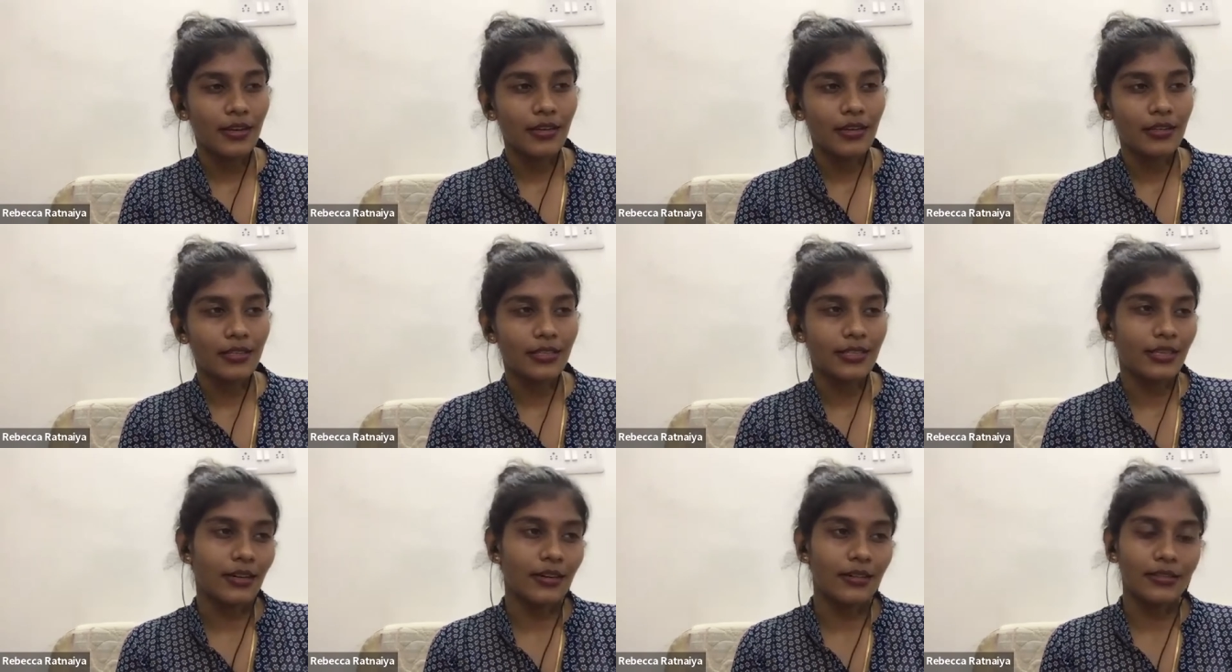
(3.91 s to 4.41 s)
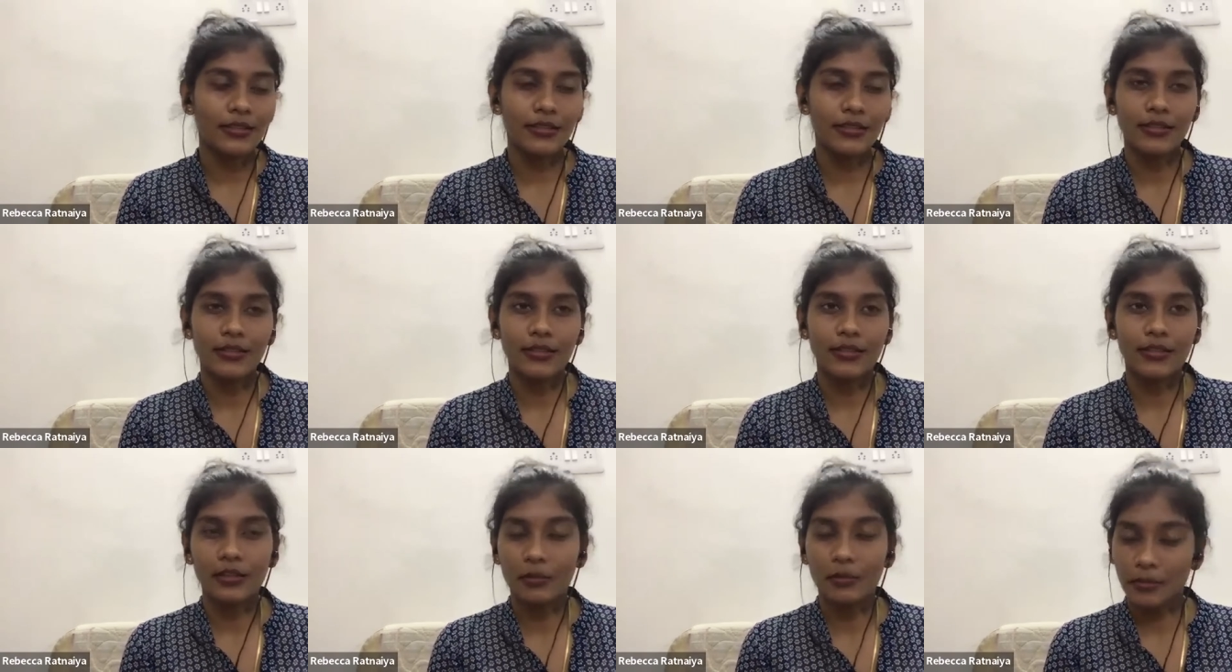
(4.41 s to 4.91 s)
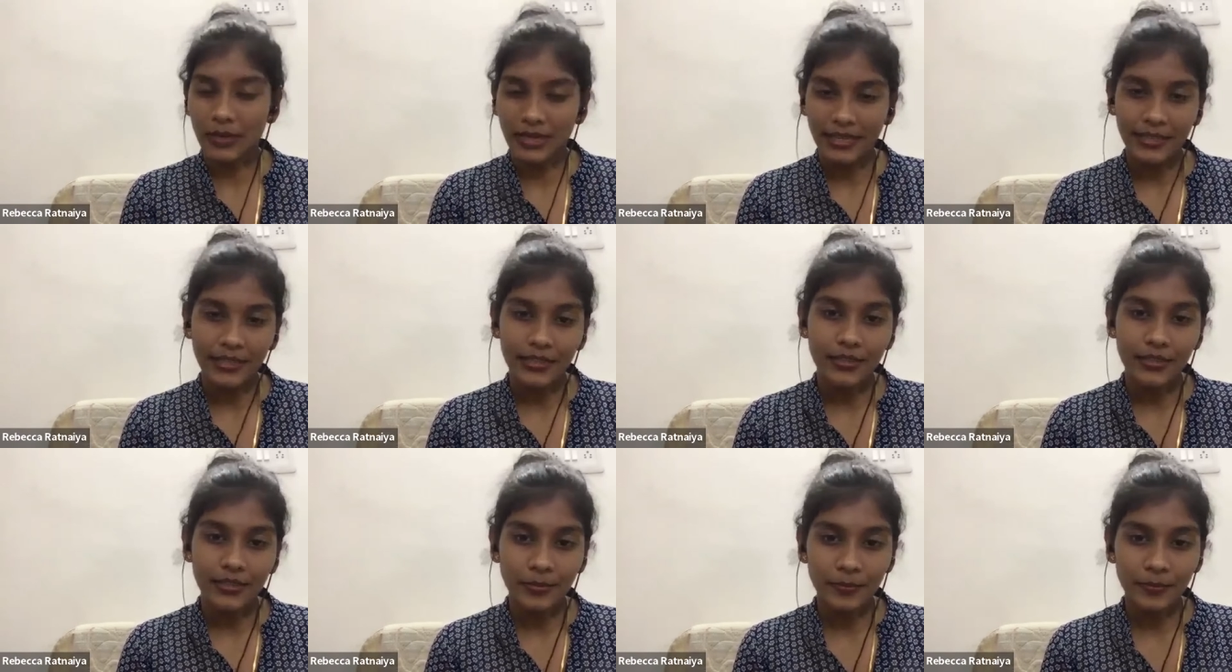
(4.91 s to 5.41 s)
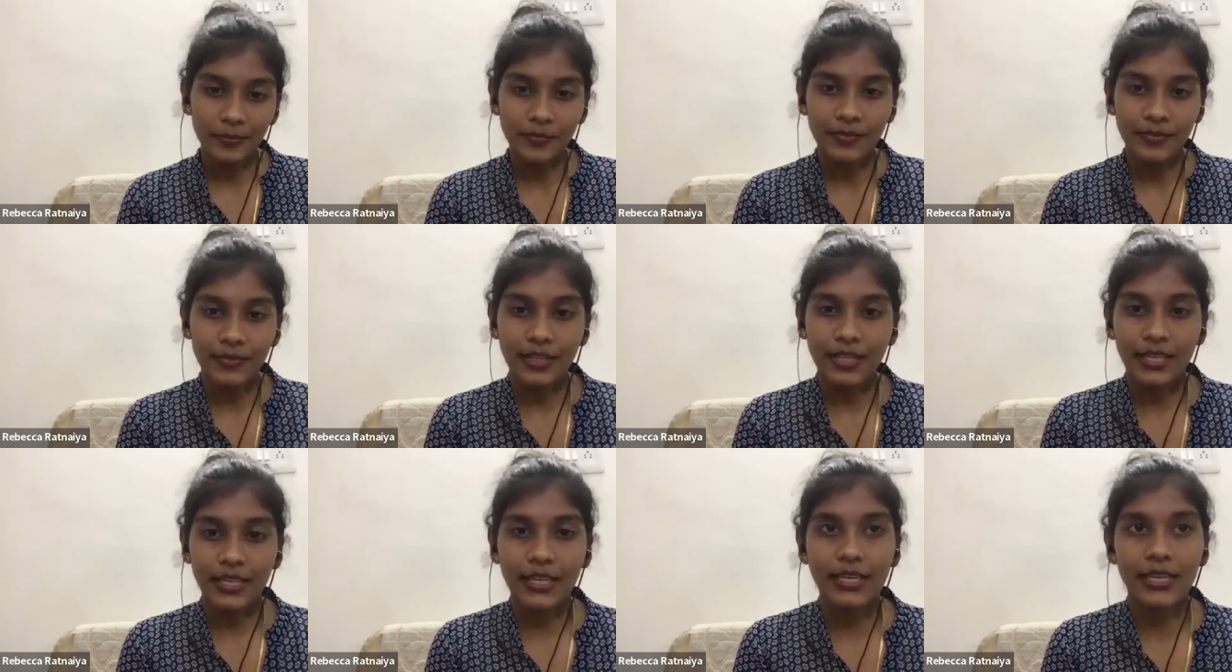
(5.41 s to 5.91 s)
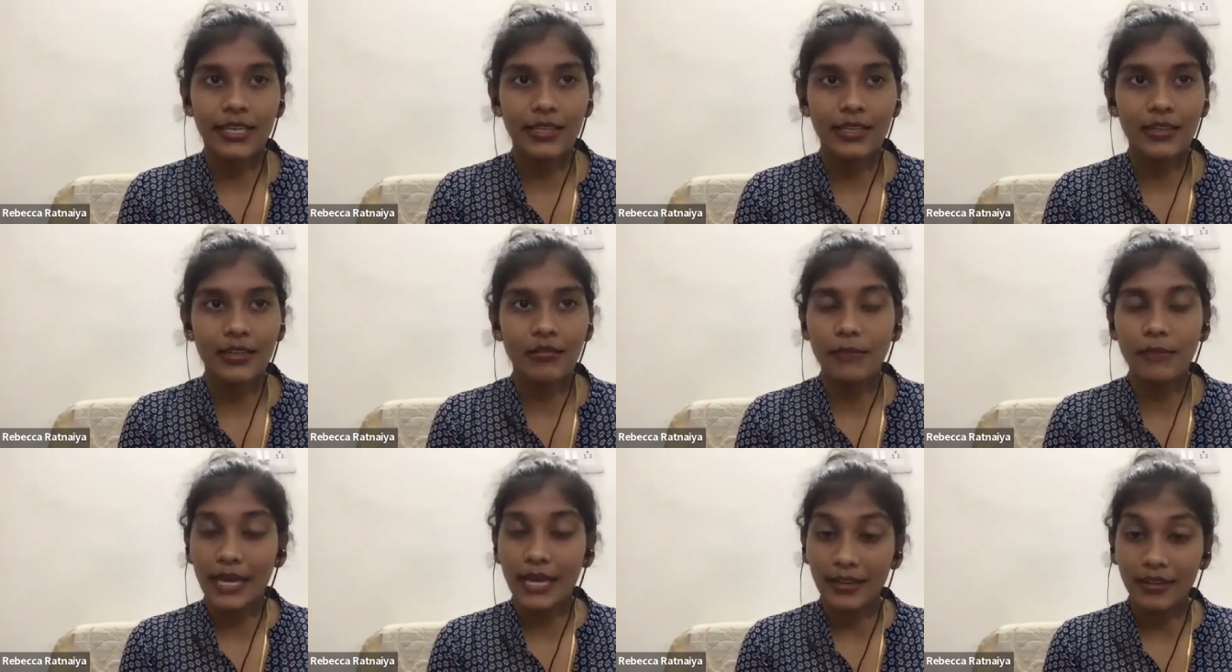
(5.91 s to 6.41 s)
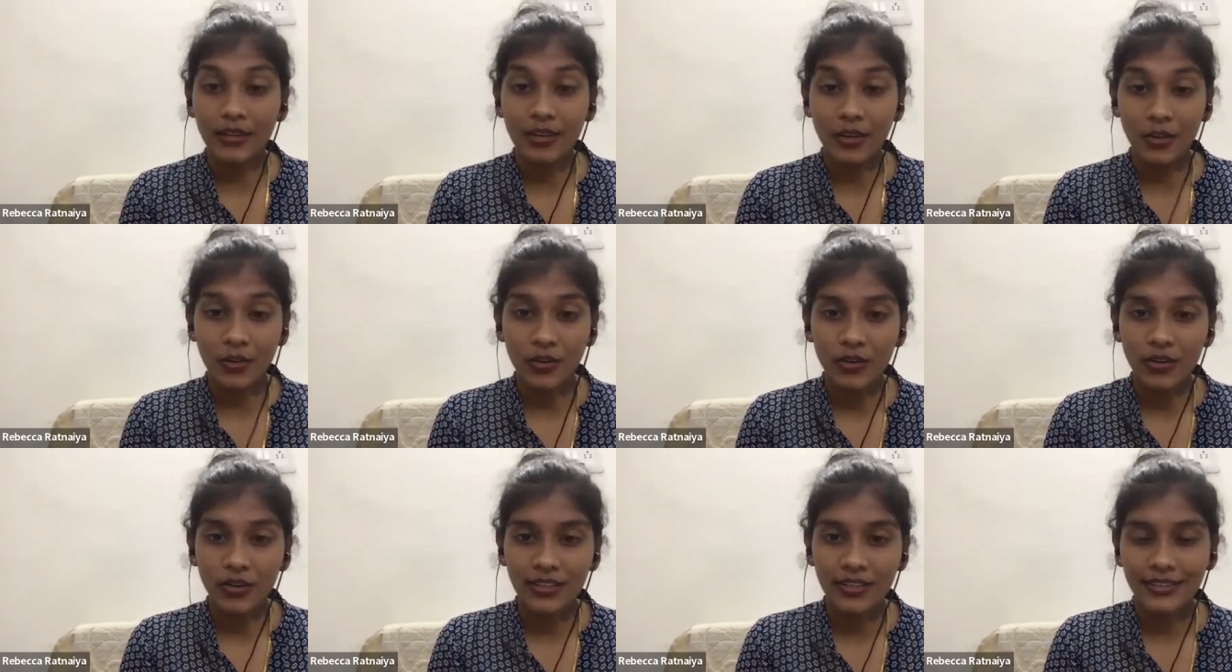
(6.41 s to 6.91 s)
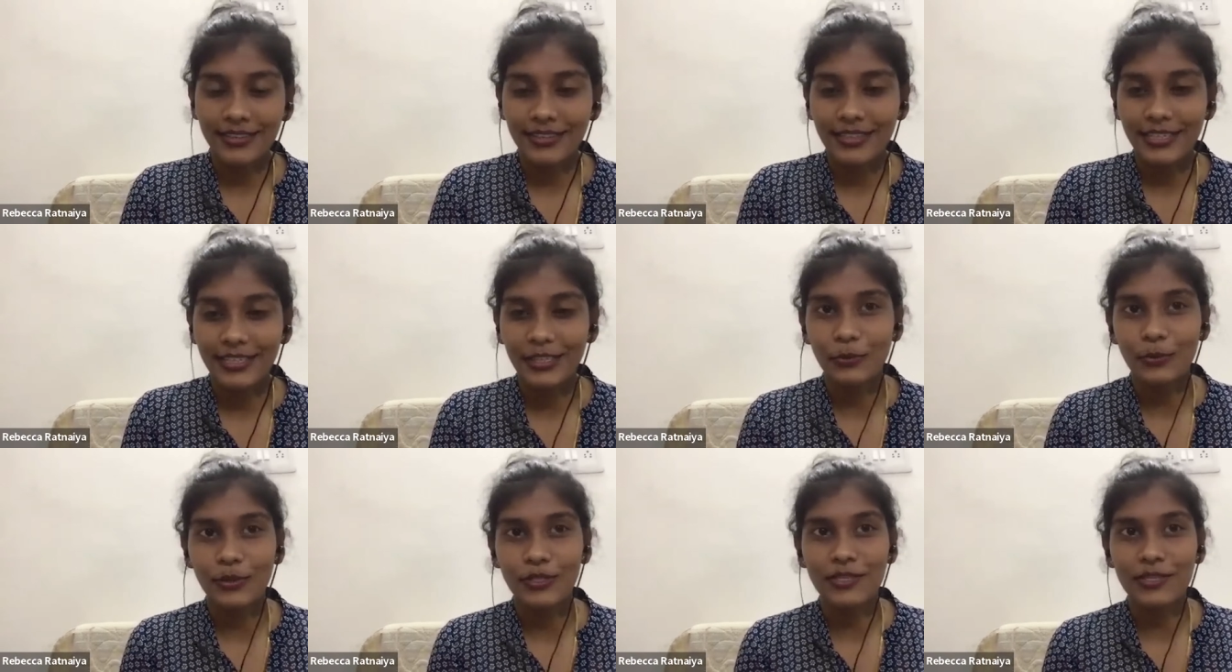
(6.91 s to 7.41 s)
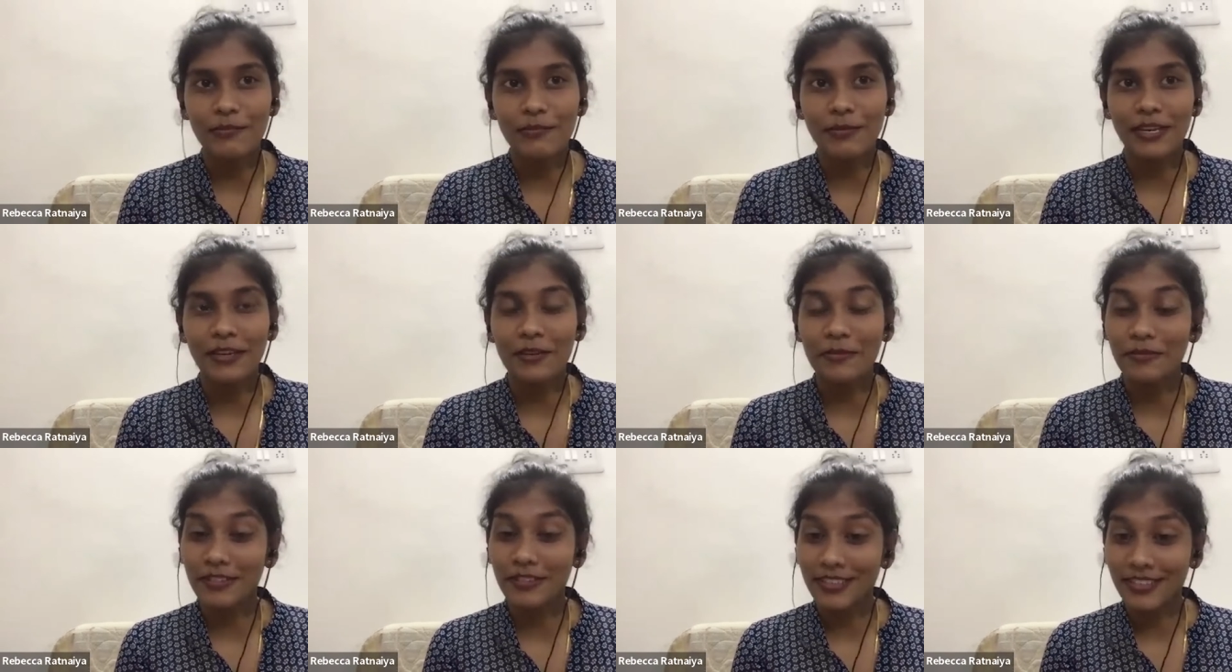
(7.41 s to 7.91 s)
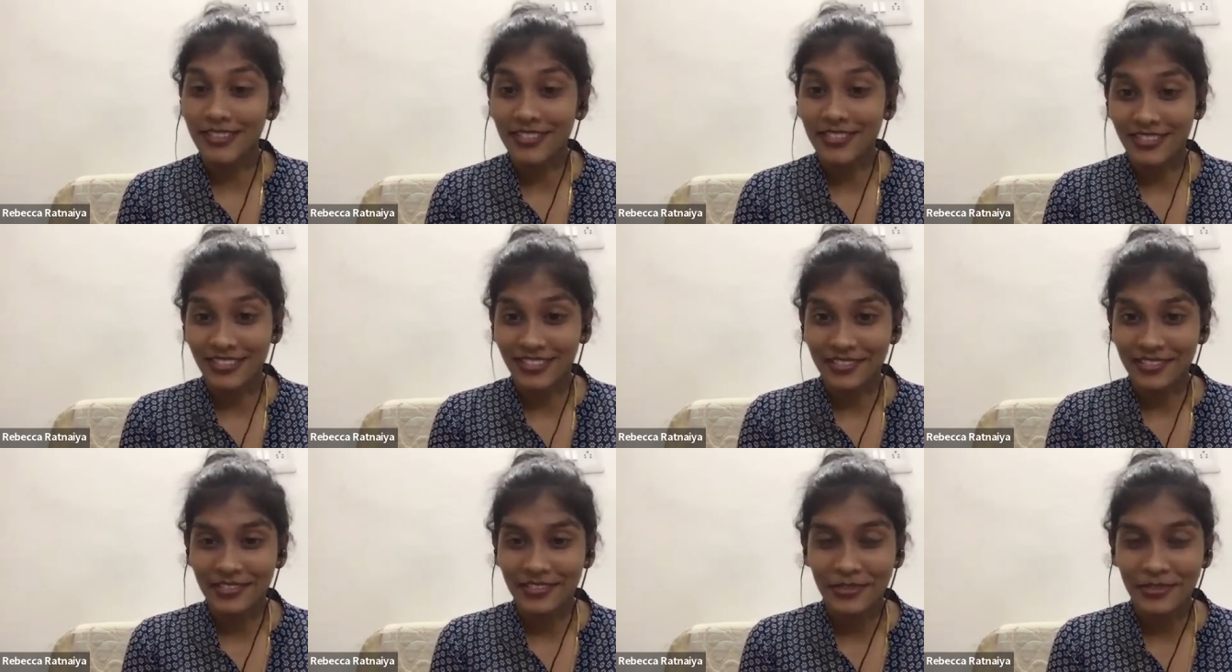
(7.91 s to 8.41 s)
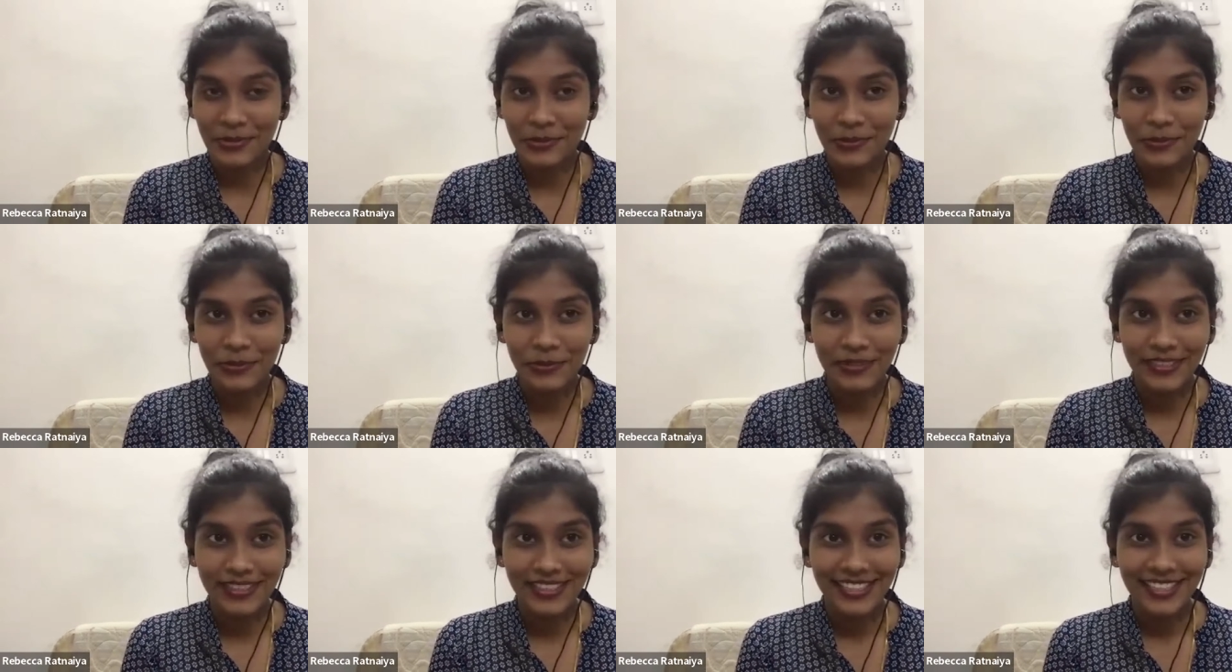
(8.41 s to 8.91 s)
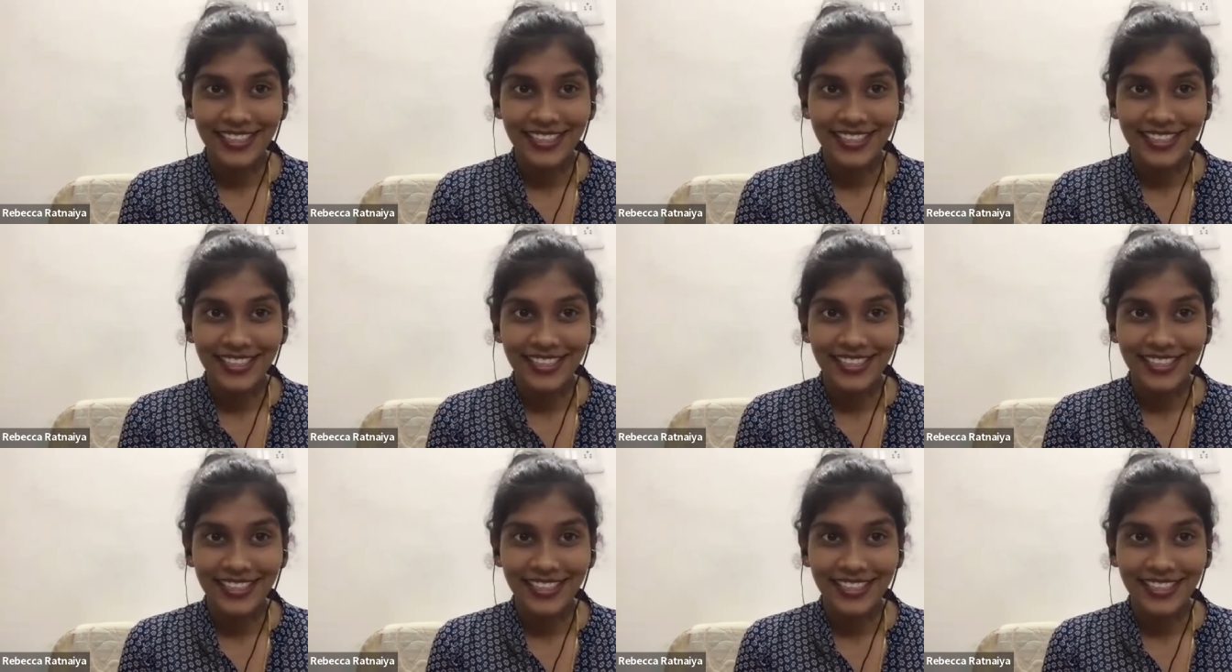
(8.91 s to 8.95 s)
a young girl, a minor in Bangalore. It was my first rescue.